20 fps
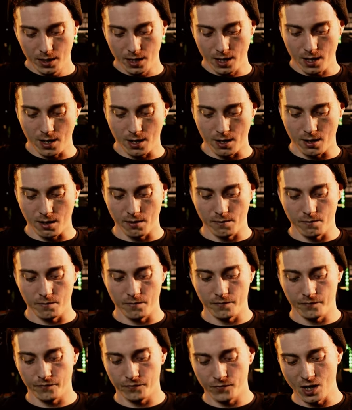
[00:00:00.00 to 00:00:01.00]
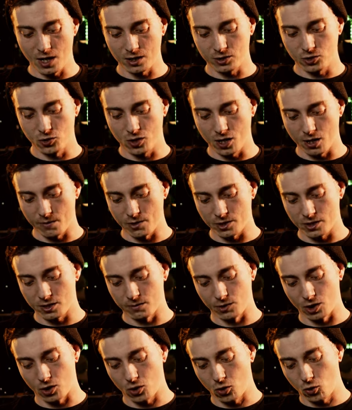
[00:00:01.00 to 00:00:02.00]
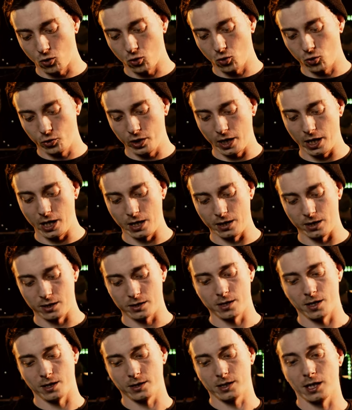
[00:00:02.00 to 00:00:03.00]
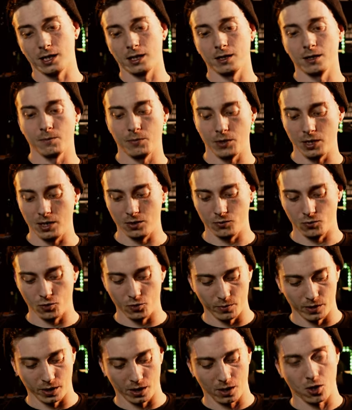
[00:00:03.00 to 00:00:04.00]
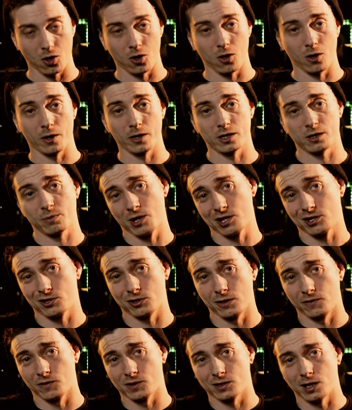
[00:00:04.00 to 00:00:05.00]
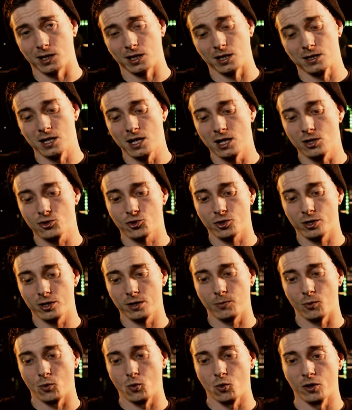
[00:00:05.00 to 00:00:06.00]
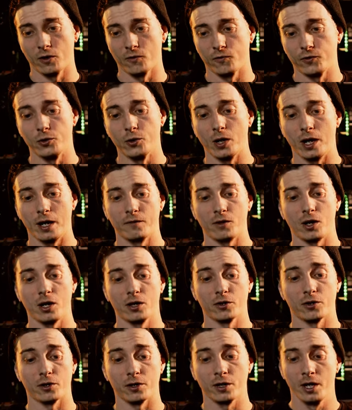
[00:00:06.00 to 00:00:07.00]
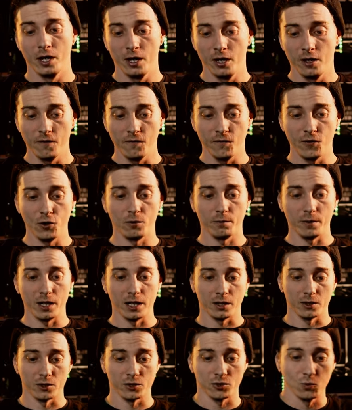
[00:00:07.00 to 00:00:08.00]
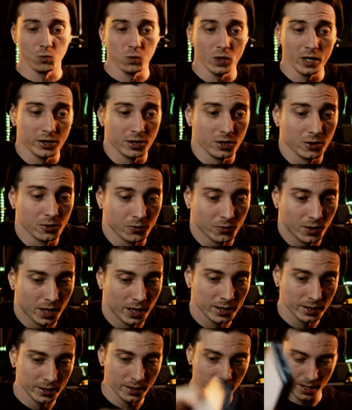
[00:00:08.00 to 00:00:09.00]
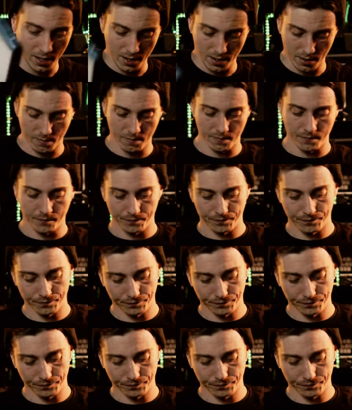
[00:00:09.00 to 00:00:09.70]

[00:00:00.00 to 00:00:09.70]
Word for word: um, not too cumbersome to hold, and it's not taking up any room in the car, especially if it's like a day trip or if you have other filmmakers with you, right? Um,